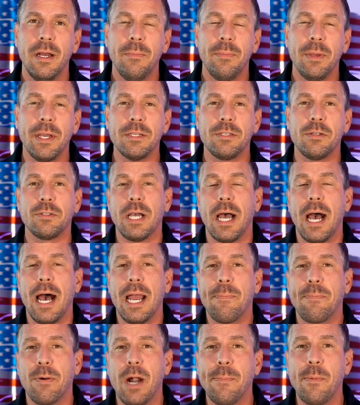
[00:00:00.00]
because there's a
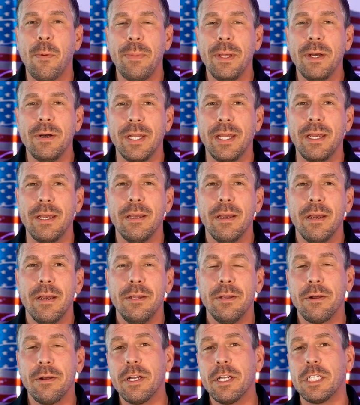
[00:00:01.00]
high probability
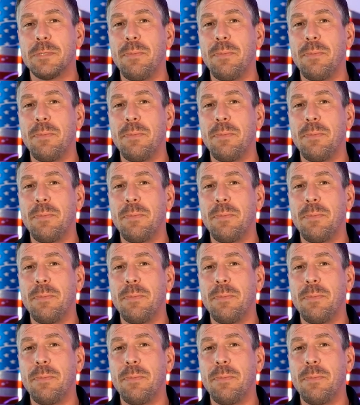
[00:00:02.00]
you're going to